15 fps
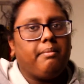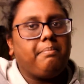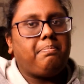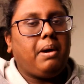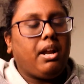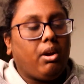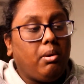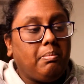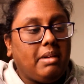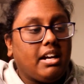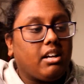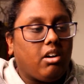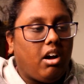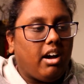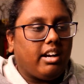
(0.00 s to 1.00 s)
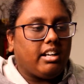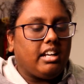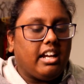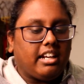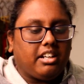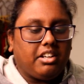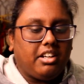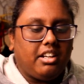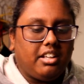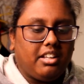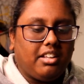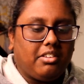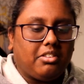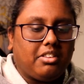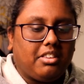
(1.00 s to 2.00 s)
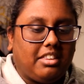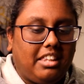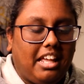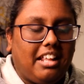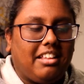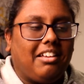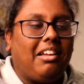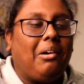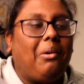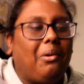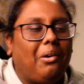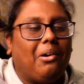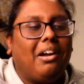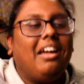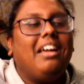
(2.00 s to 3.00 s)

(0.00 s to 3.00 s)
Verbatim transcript: But oh my God, like th- oh,